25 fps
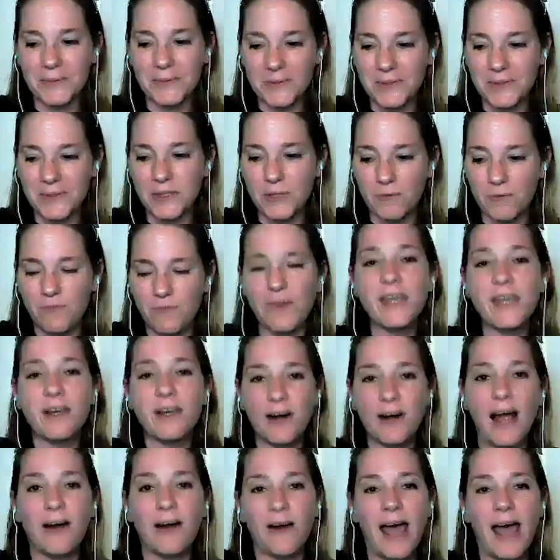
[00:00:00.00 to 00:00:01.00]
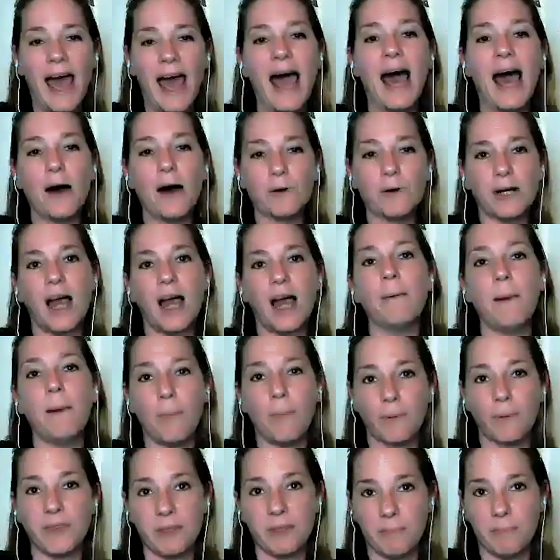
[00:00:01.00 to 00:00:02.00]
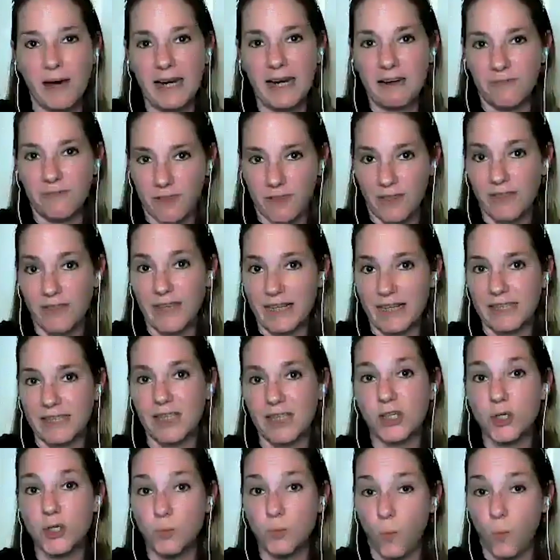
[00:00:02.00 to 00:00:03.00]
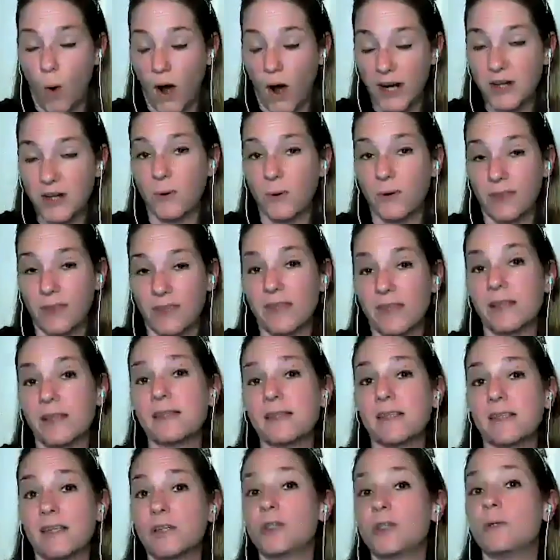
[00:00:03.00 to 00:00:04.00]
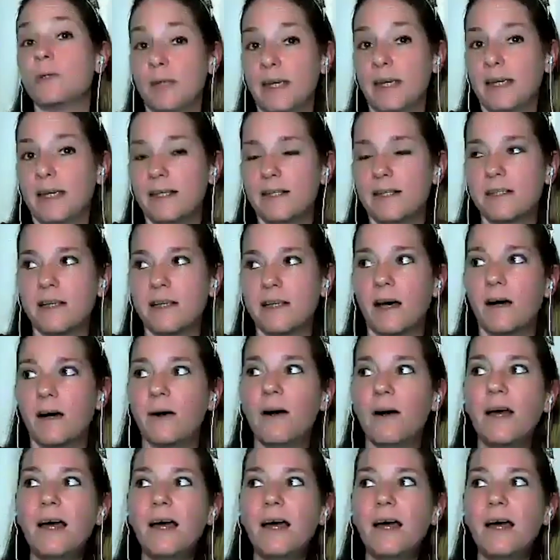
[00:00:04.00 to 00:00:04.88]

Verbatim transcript: mm-hmm. you figure out how to come up with the money for the things that you want or the things that you need. So